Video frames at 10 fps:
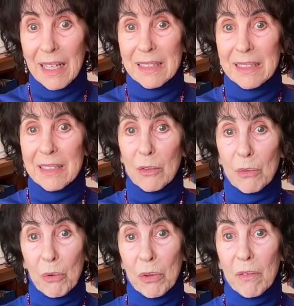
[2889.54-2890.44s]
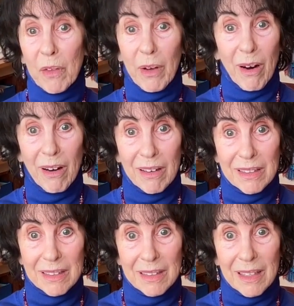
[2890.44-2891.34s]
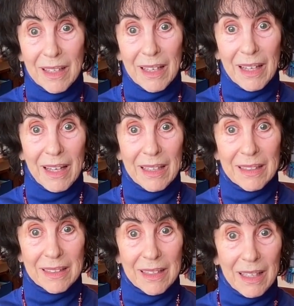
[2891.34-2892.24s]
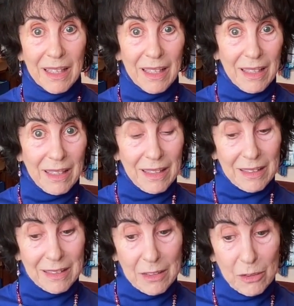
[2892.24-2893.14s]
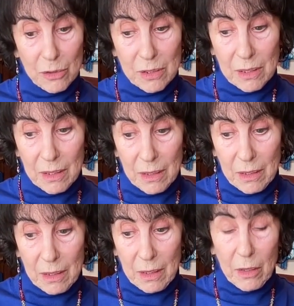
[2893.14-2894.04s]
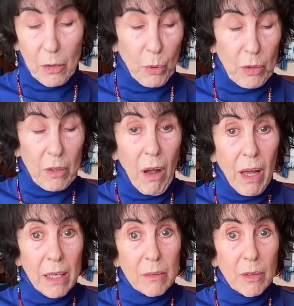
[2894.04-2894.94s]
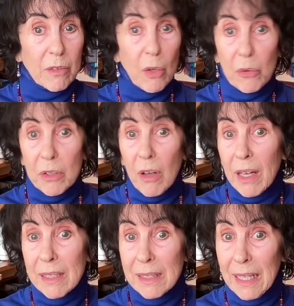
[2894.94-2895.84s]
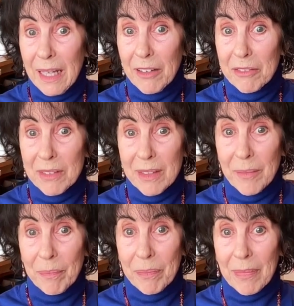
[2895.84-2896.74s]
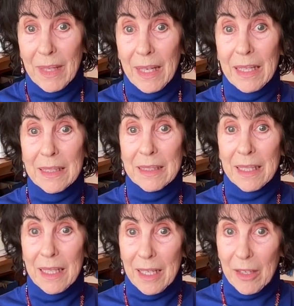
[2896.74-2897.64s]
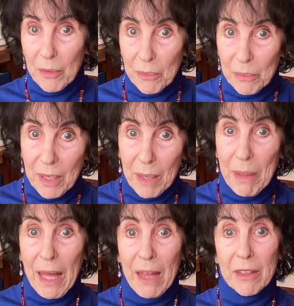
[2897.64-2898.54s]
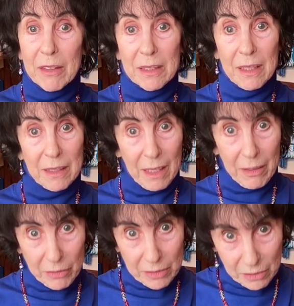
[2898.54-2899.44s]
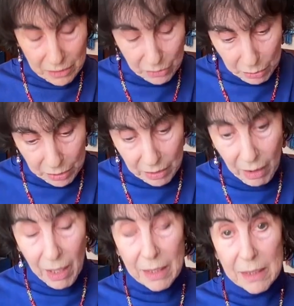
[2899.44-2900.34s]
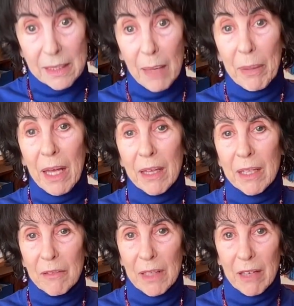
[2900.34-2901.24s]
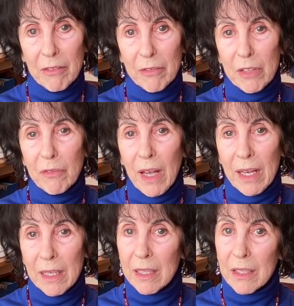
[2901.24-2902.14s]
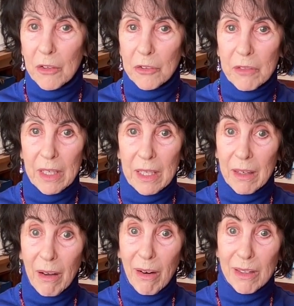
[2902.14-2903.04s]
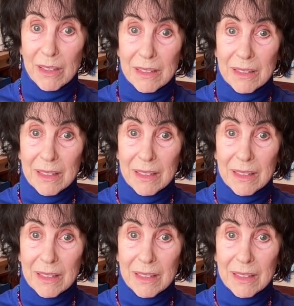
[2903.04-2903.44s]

that's the growth of the heart. And to use the word God, we've told God is love. And a path of toward God is that path of love, of refining and cultivating the heart,